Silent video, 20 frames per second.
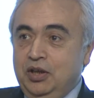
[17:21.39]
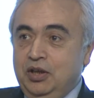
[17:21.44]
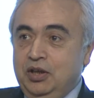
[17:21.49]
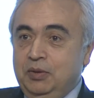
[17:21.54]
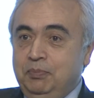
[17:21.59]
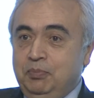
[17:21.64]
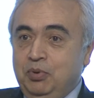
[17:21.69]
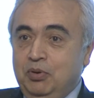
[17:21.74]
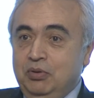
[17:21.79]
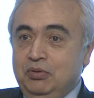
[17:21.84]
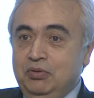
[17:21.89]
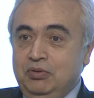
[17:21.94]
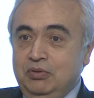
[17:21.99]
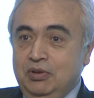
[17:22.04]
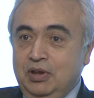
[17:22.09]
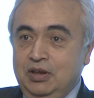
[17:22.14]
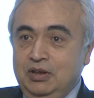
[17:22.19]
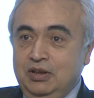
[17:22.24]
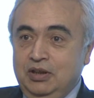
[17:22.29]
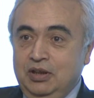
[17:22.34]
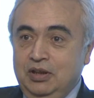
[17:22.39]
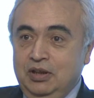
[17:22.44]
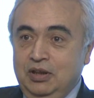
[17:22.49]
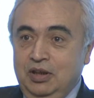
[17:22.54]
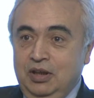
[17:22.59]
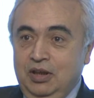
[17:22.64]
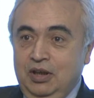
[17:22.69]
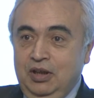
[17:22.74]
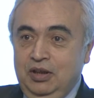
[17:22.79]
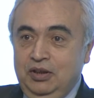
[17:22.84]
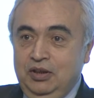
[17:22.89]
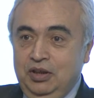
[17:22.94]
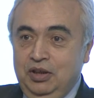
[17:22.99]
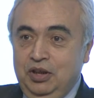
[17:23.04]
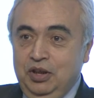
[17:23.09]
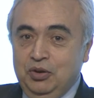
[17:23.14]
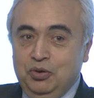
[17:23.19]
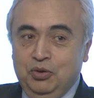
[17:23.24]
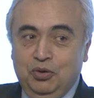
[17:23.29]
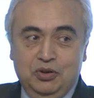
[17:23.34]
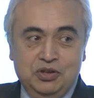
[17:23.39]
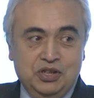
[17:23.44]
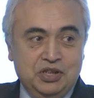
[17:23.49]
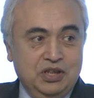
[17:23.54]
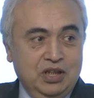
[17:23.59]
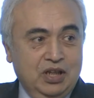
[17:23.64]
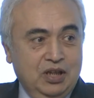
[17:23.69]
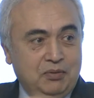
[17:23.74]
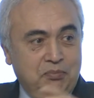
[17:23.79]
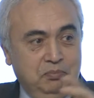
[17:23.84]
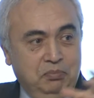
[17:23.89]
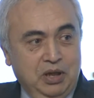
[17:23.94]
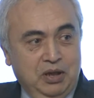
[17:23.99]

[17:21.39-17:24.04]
report, and the hero is there,